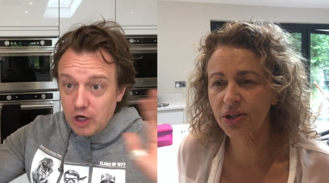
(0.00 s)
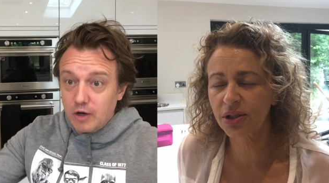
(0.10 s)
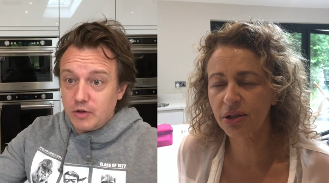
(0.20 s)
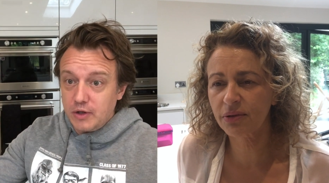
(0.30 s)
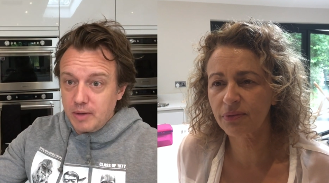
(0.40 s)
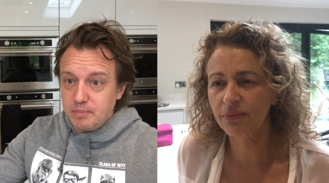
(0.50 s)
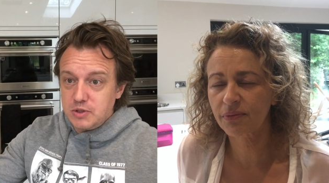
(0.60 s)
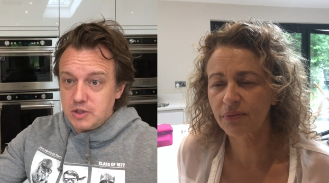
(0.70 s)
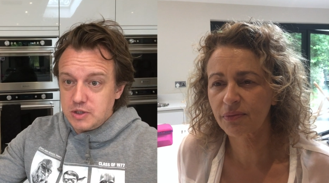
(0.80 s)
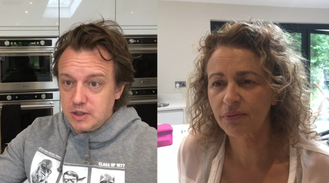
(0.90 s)
Speaker 1: chuck the
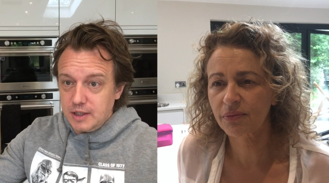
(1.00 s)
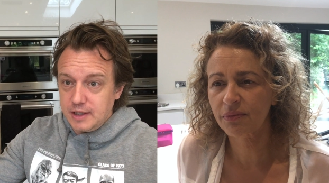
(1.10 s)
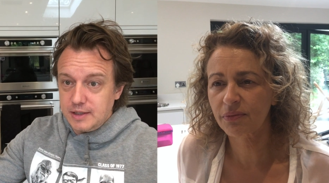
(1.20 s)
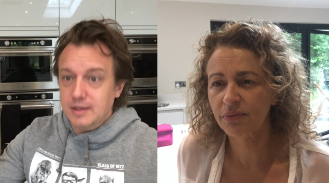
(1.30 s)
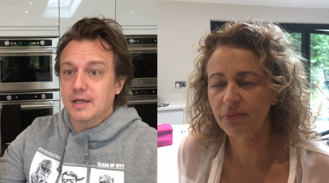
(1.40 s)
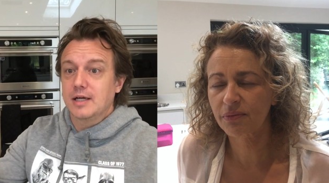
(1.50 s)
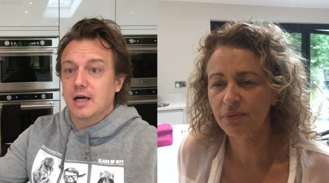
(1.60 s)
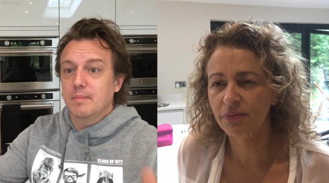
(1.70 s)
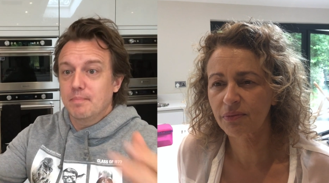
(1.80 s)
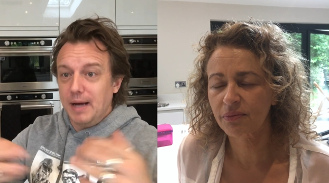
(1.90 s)
numbers aside and then I
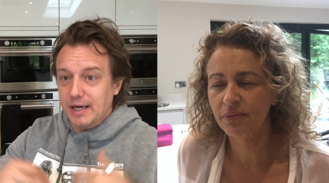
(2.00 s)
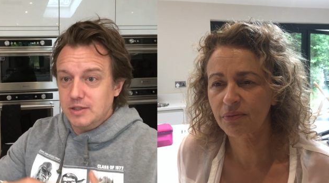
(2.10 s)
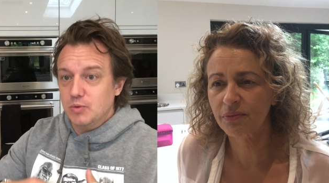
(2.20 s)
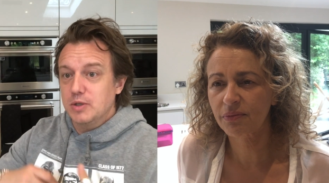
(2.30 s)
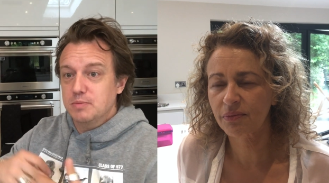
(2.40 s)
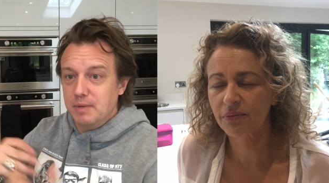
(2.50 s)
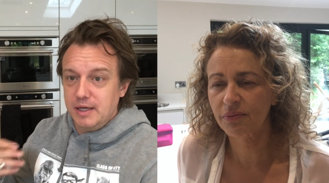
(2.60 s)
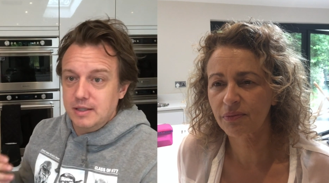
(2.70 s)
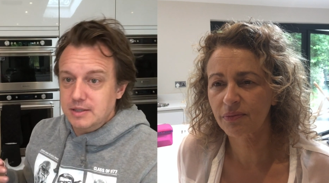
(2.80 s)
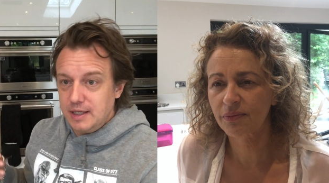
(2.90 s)
cut back to us
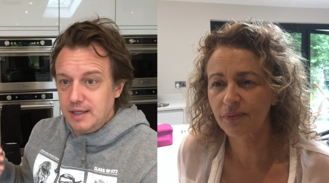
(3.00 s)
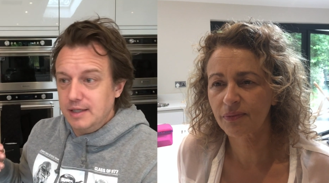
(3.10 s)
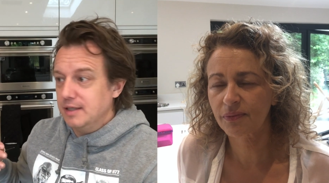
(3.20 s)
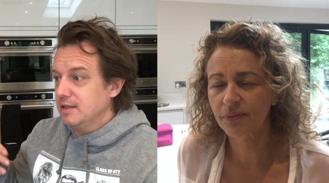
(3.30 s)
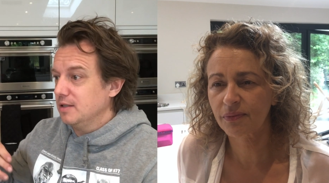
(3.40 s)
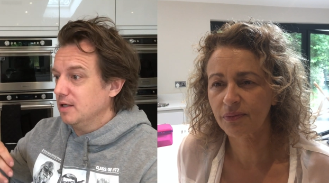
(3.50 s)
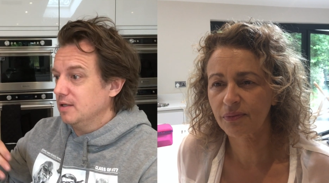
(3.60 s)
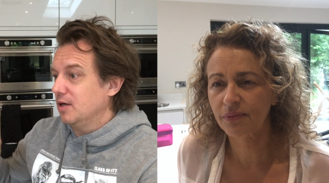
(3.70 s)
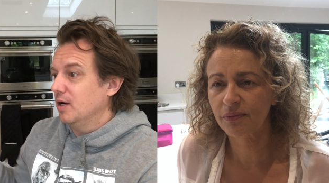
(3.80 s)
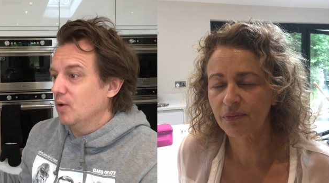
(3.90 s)
being, say,
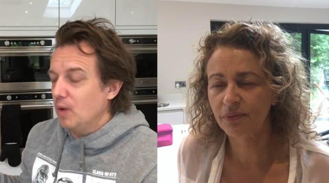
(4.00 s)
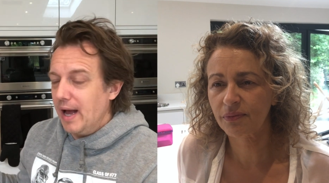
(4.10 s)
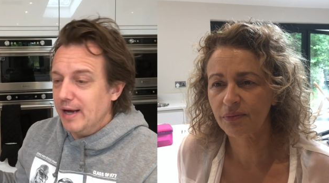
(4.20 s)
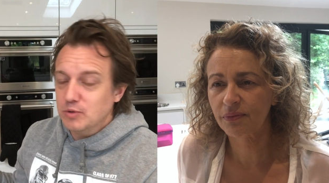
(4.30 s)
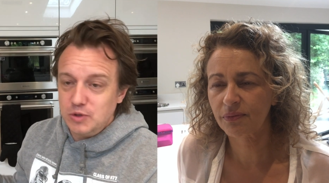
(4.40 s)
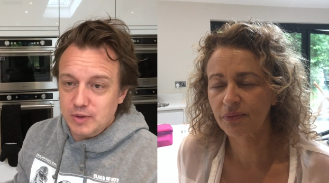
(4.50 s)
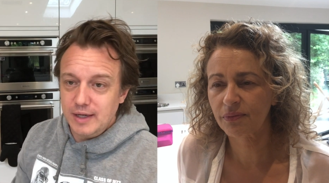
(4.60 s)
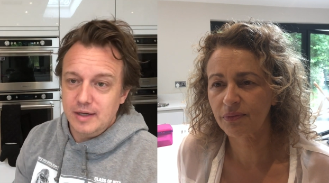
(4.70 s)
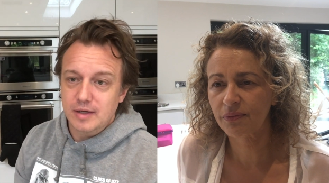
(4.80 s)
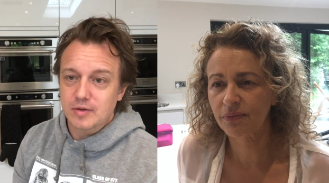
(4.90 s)
Oh, out on
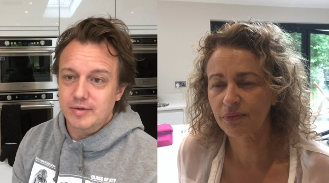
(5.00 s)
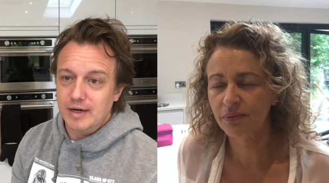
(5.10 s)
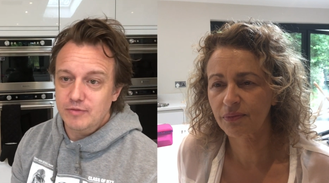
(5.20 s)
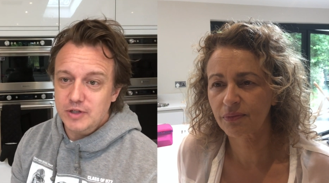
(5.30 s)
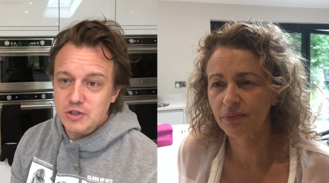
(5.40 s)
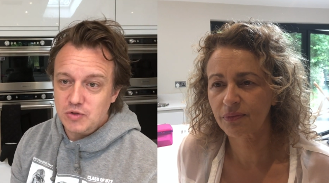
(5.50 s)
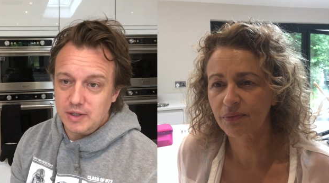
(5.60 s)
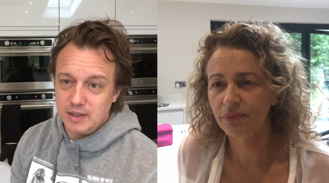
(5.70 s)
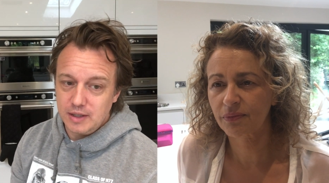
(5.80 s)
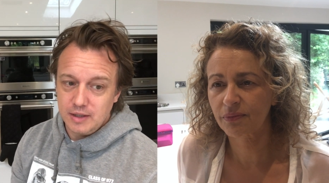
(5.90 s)
our on our
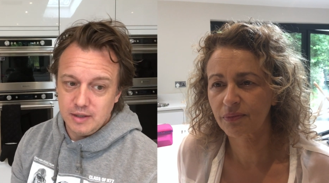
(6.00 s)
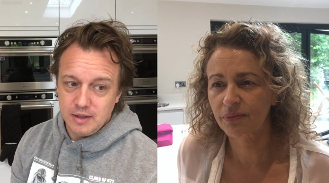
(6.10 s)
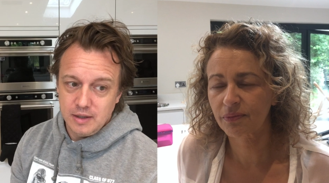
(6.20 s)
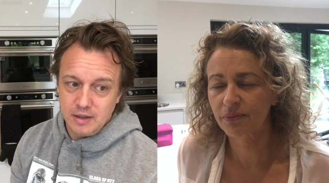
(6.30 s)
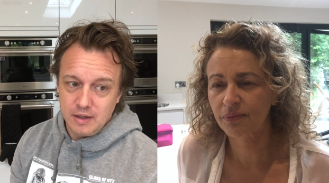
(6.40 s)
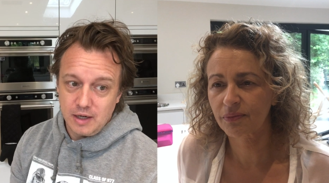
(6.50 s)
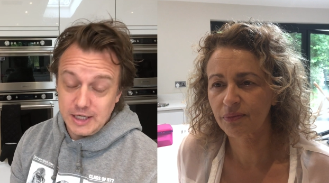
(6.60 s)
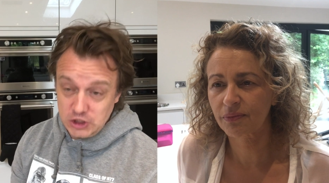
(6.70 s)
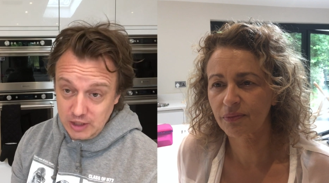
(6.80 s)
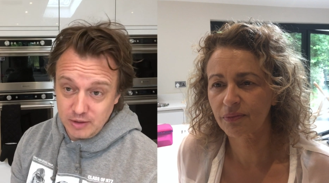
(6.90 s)
anniversary night,
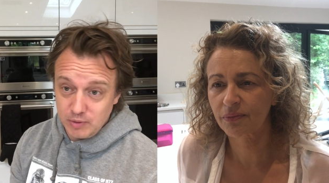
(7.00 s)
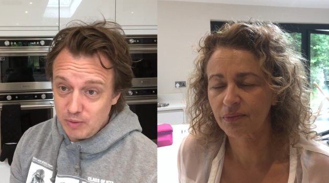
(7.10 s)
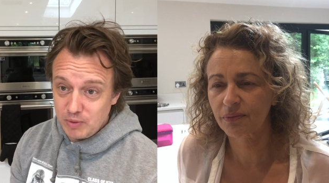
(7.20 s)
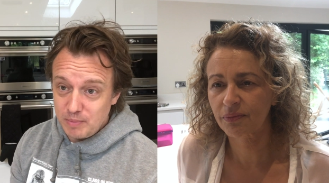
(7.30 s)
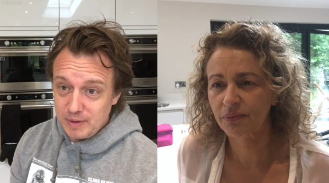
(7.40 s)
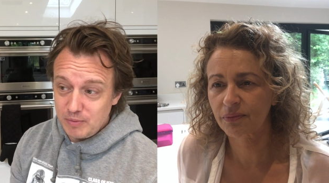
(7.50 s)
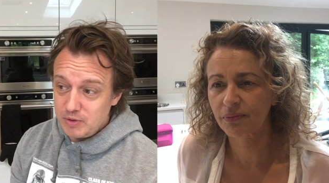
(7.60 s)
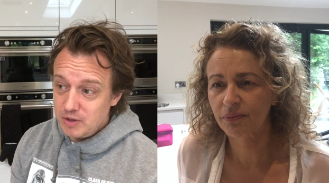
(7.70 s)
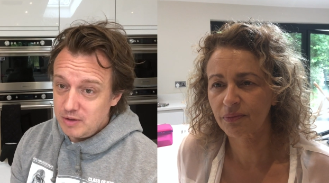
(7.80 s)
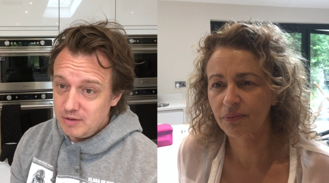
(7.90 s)
I genuinely want to be
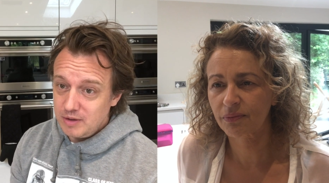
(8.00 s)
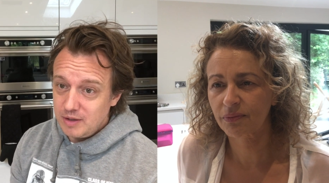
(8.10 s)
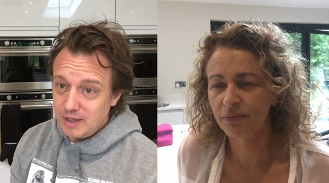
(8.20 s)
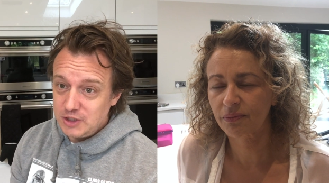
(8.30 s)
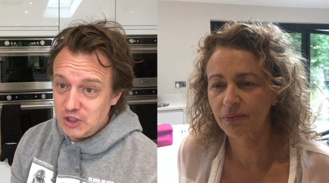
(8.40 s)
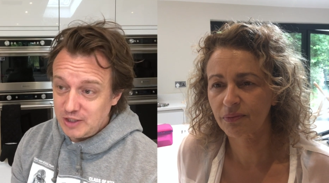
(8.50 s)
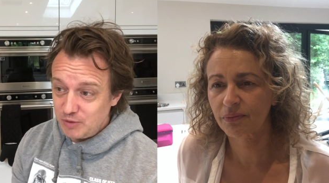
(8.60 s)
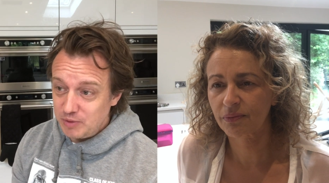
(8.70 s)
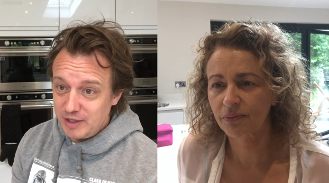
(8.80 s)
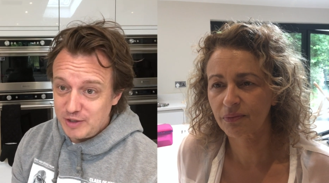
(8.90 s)
with you. I
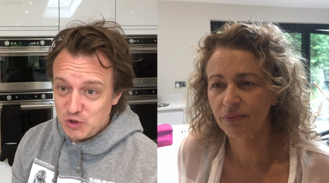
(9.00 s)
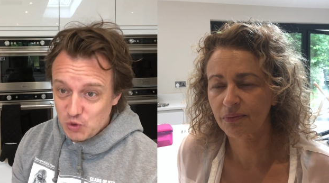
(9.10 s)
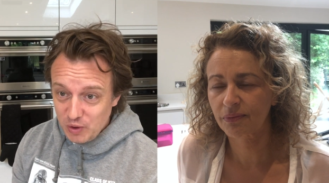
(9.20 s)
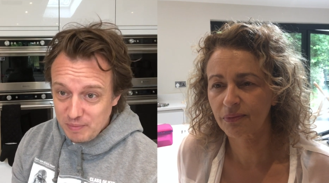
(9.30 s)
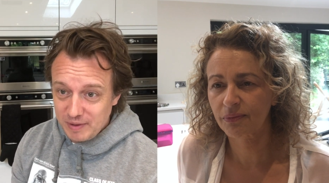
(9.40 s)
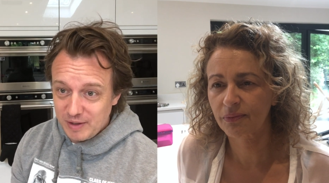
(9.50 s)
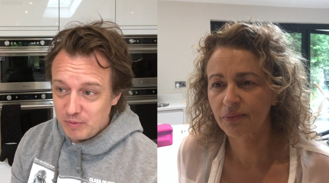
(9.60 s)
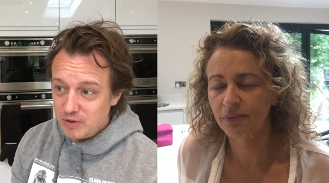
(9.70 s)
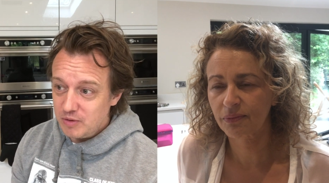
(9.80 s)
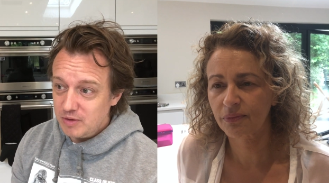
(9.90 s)
genuinely enjoy being
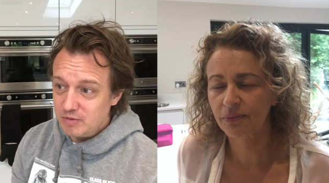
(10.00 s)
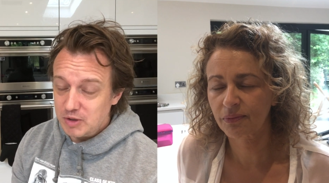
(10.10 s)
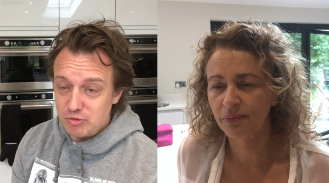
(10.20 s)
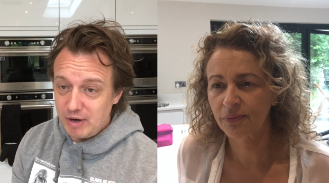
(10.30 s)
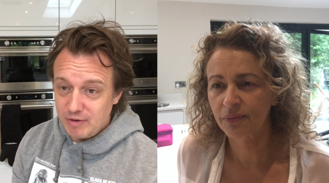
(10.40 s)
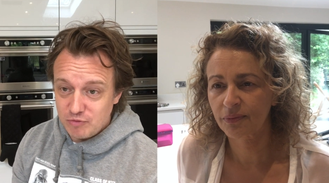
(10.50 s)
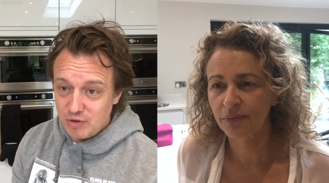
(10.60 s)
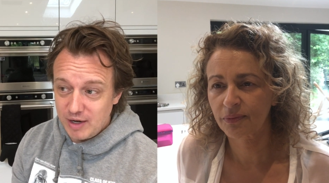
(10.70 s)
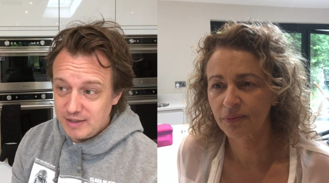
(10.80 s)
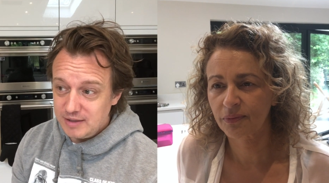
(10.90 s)
with you. You're a great
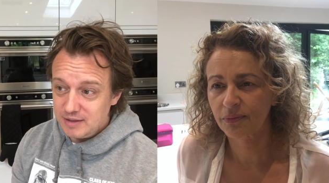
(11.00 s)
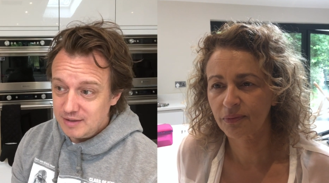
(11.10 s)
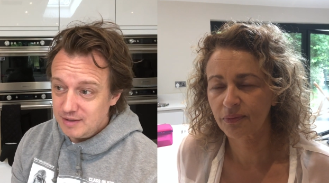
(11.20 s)
friend.